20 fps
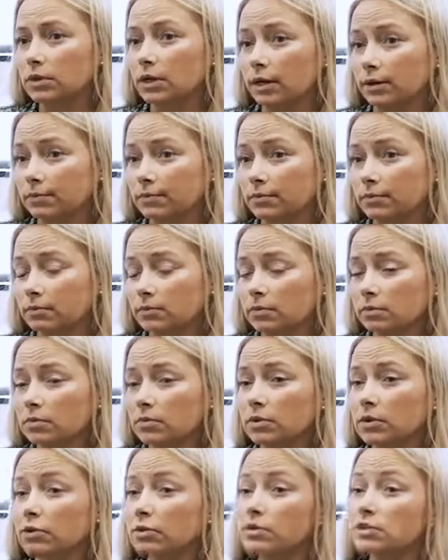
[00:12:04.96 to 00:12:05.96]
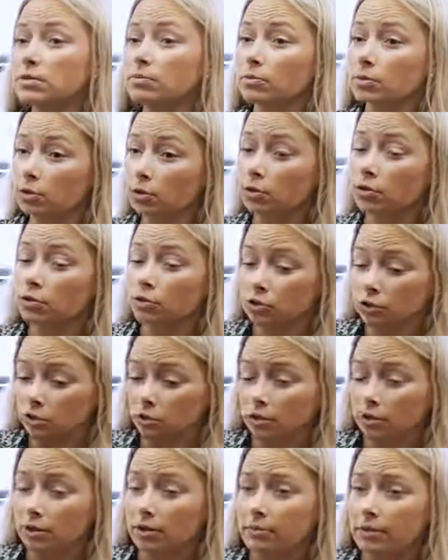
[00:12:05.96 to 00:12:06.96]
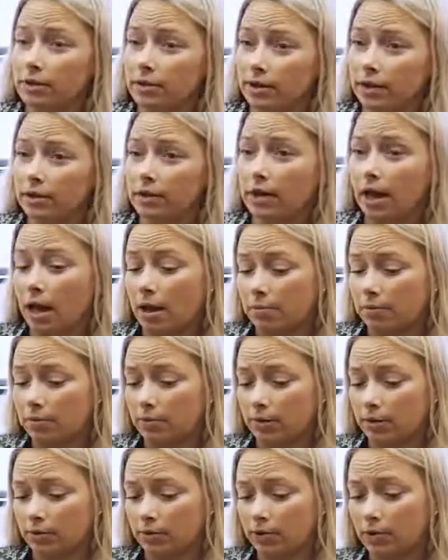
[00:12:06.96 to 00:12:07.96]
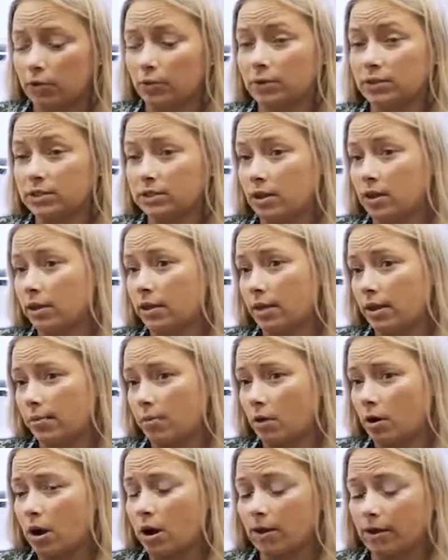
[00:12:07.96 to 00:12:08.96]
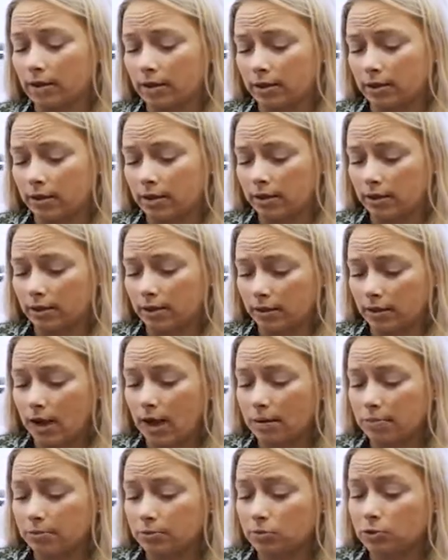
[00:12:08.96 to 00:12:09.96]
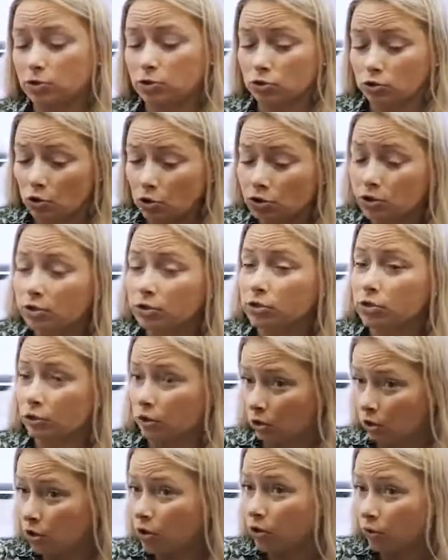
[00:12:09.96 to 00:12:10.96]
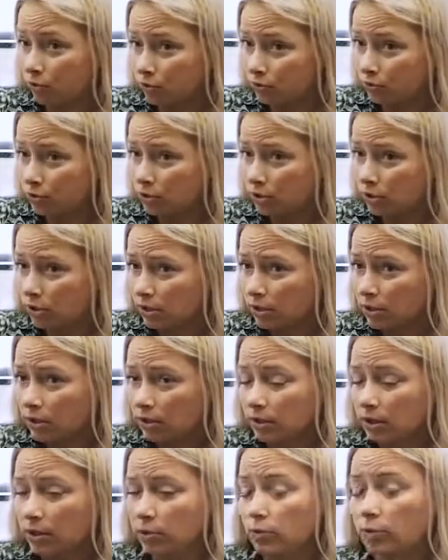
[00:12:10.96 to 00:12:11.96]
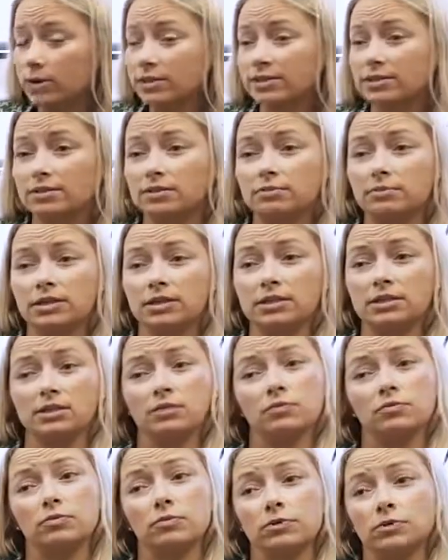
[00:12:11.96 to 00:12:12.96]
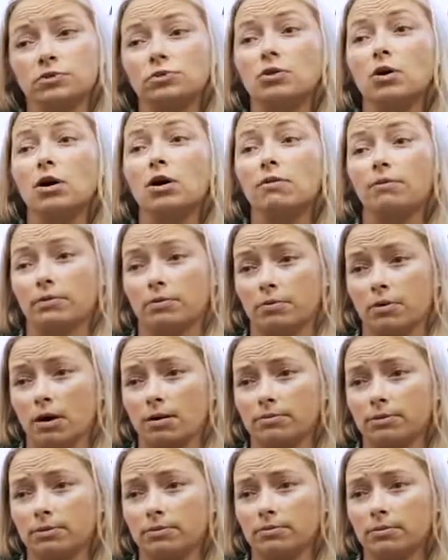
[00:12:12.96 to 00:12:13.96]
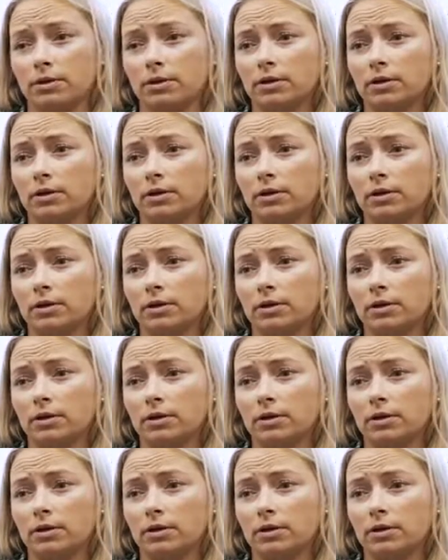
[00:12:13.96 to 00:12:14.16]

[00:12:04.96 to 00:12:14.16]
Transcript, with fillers: So, so there was some closure. I mean, that gap, you know, we saw in the MRI, like the gap started to close. Yeah. It wasn't, but it didn't resolve the problem.